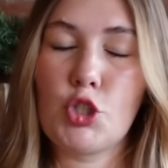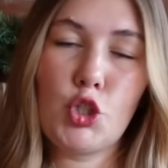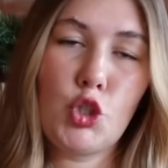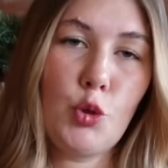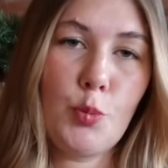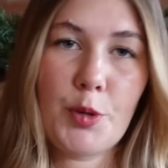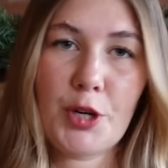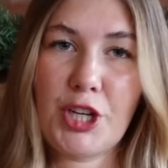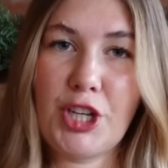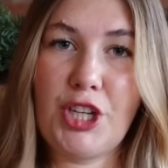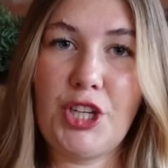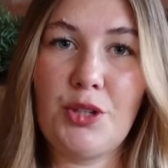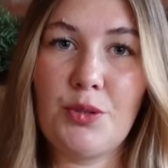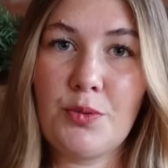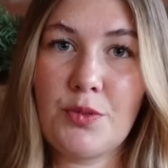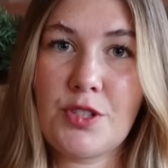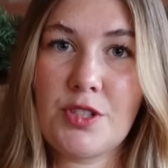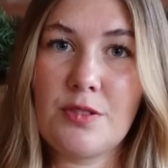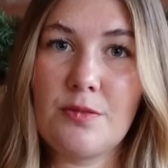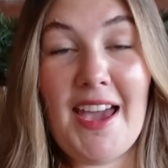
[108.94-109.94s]
super
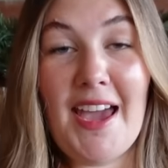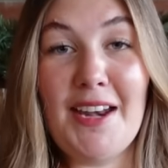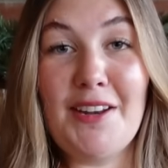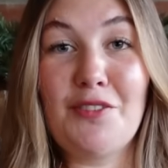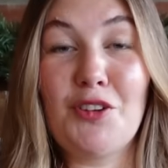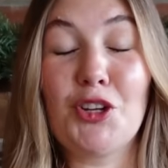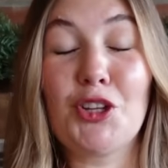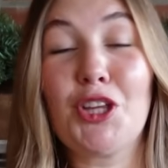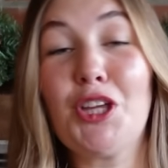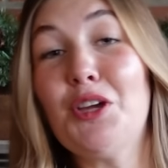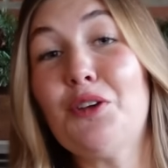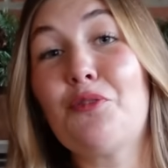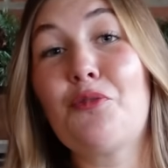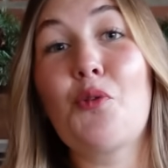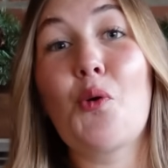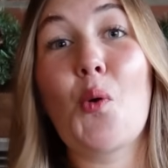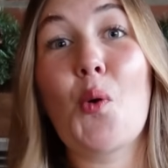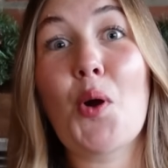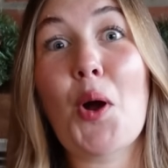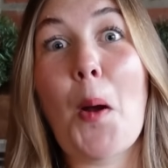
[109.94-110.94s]
cute. And if you're looking
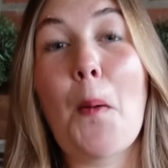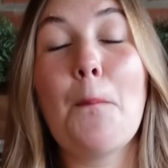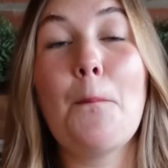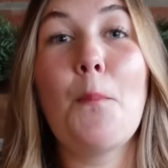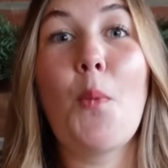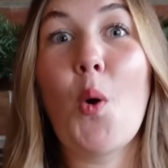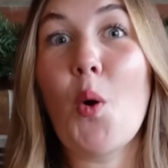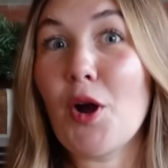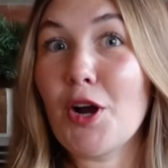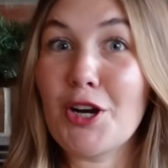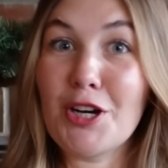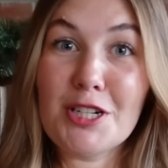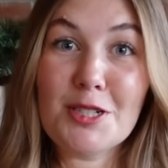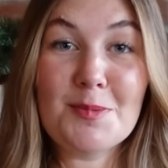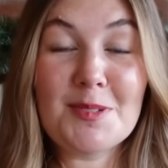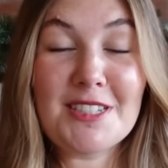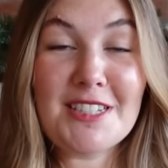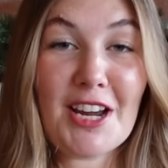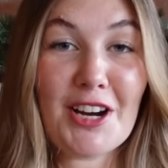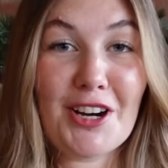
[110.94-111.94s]
for more
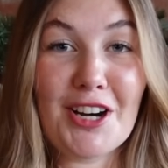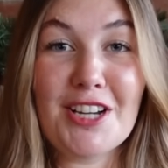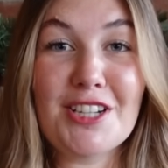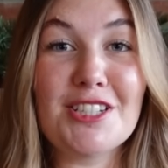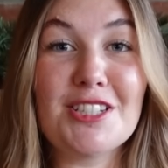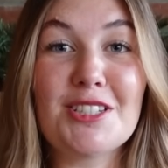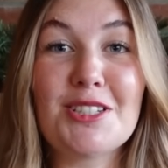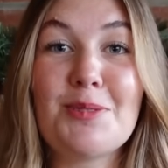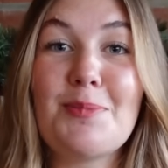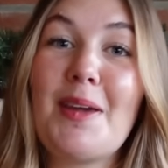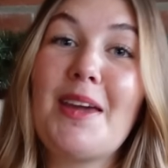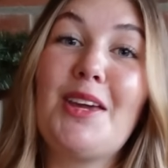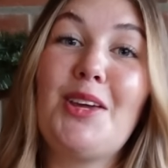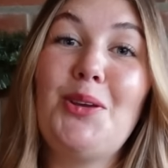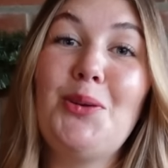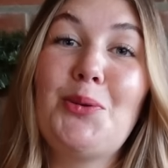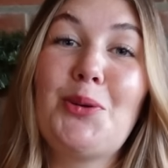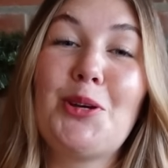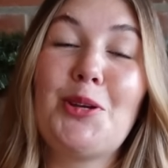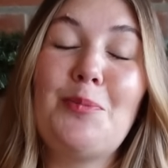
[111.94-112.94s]
Christmas decorations to make,
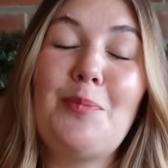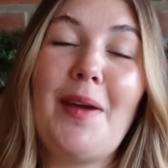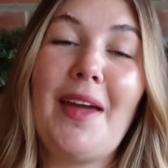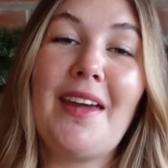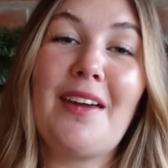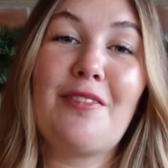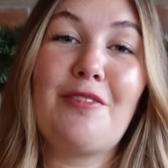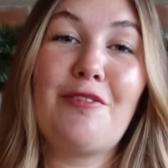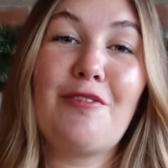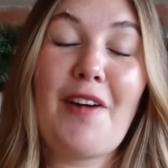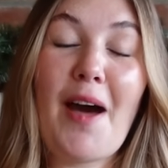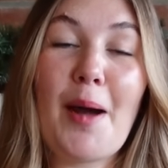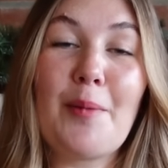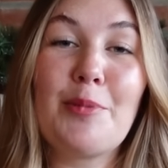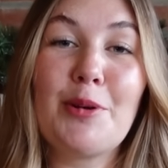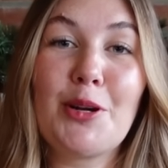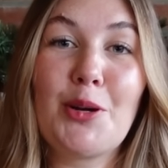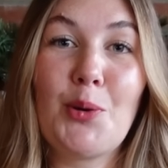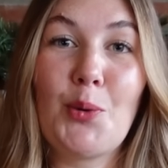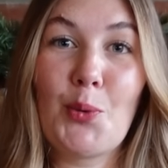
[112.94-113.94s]
you could make
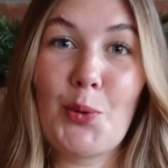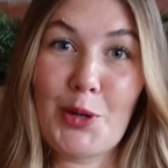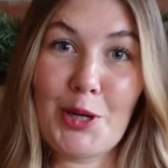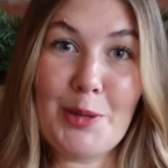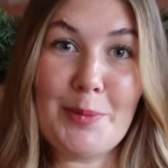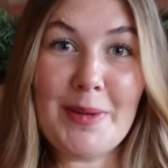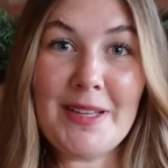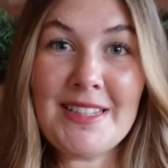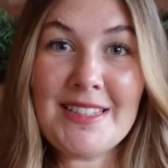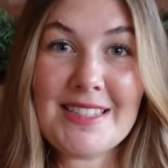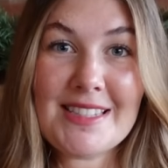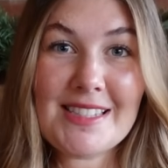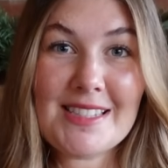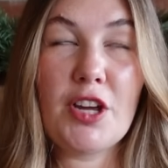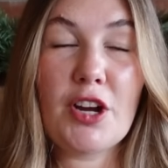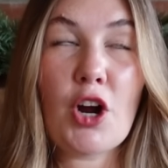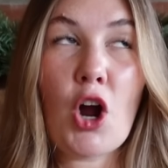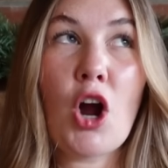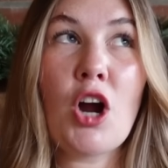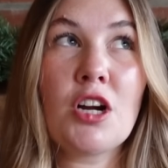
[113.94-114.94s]
fabric ornaments.
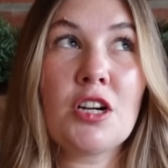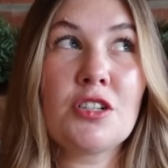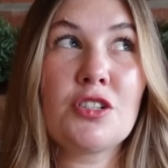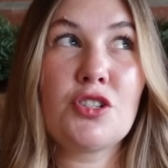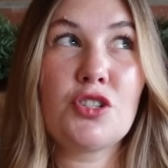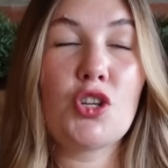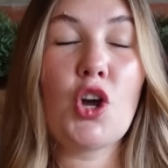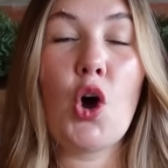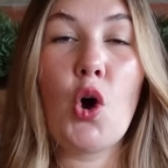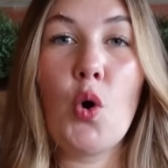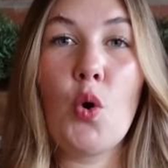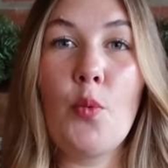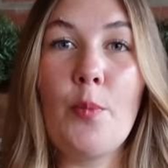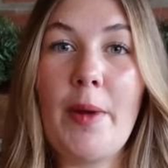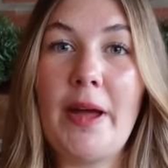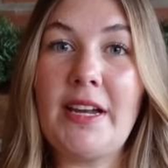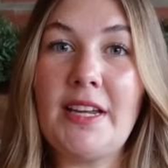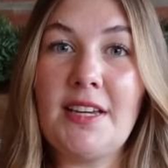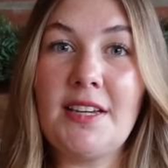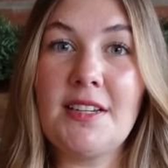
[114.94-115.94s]
There are so
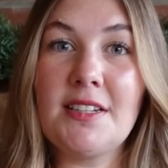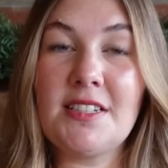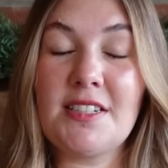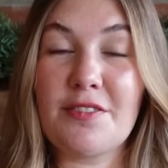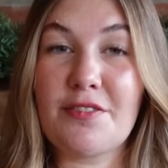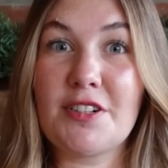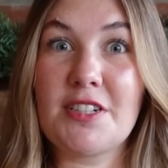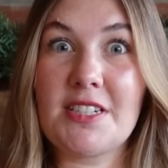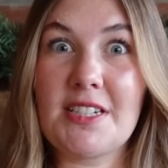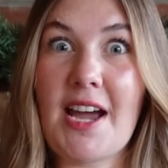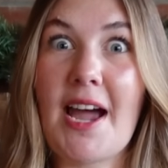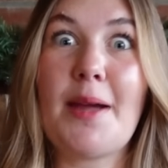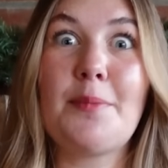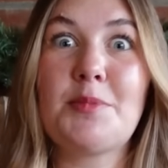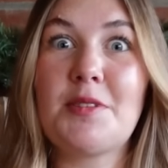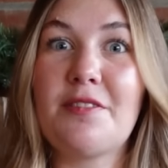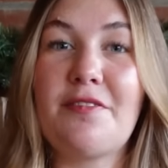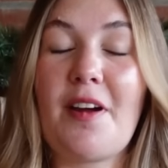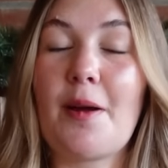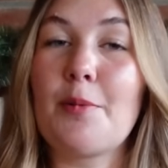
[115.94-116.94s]
many different types
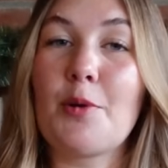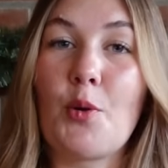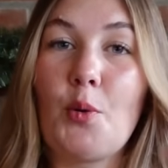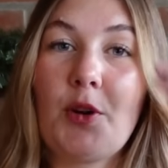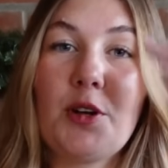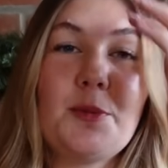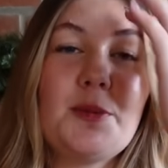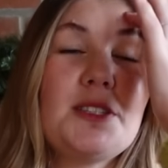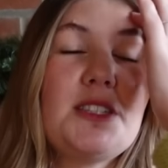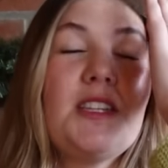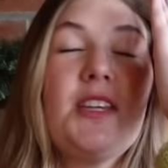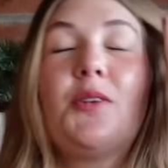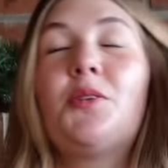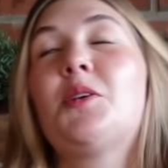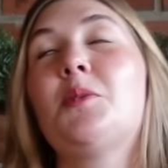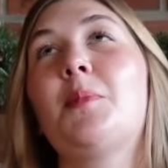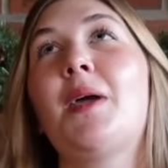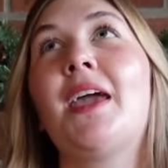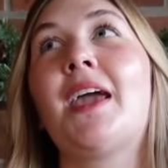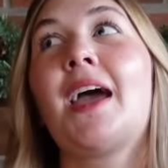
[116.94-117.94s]
of fabric ornaments that you
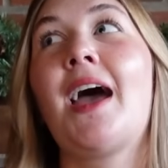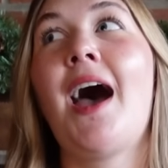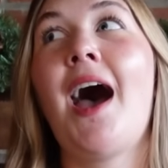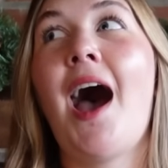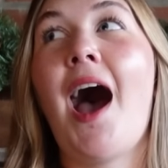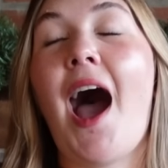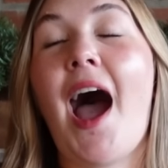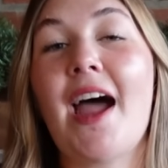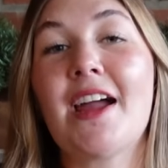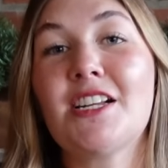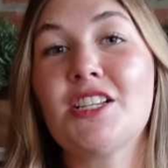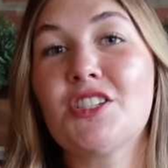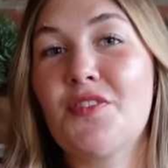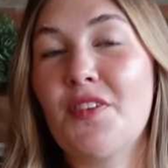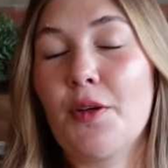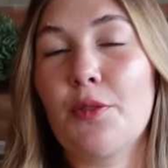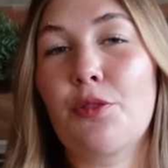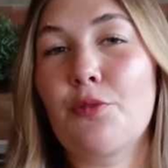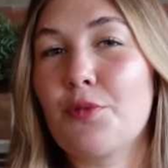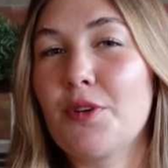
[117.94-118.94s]
can make. I just
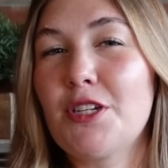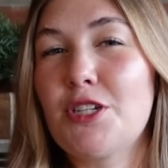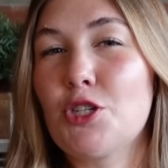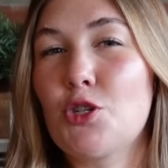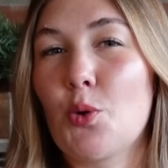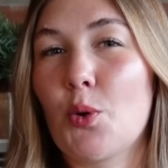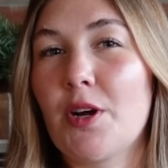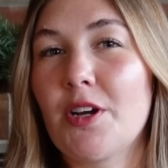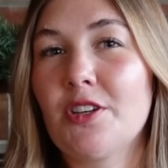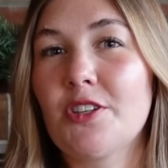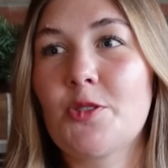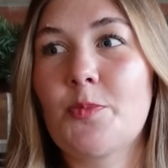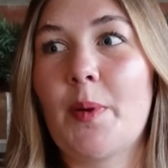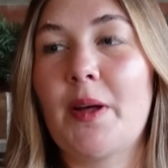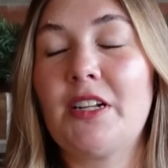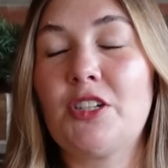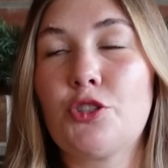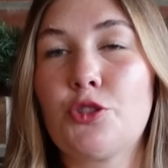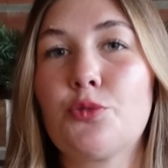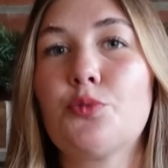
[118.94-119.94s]
found 3 tutorials,
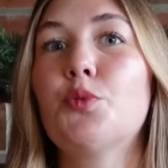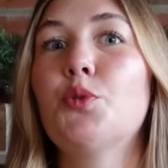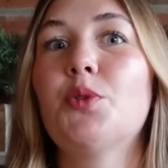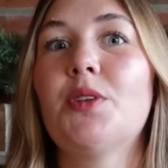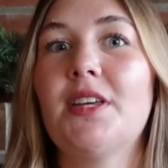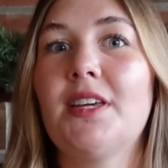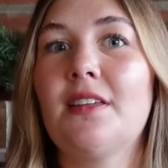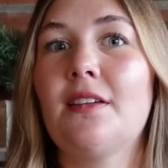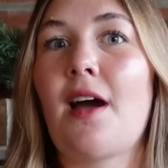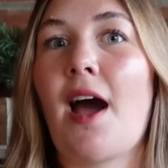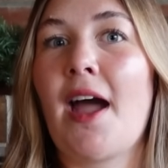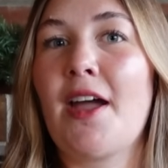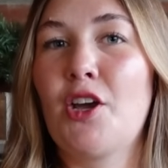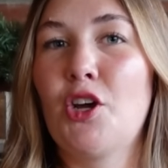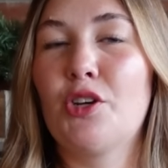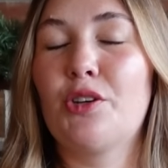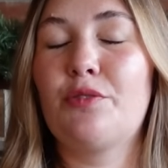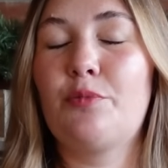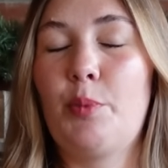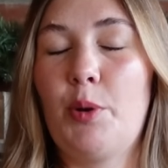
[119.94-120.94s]
but truly I
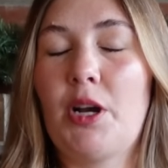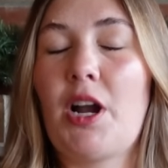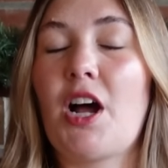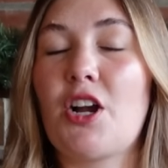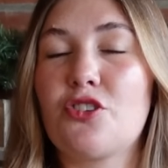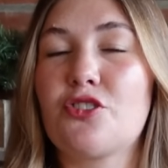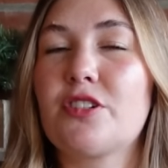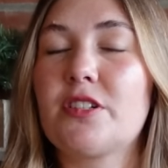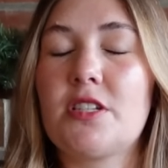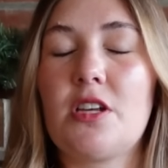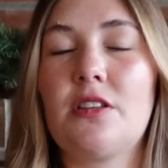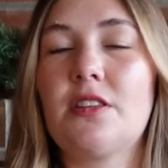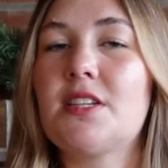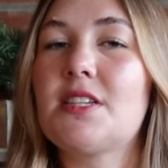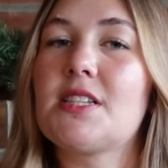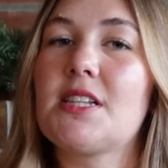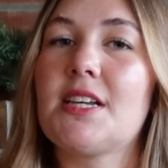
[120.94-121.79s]
could have put hundreds on this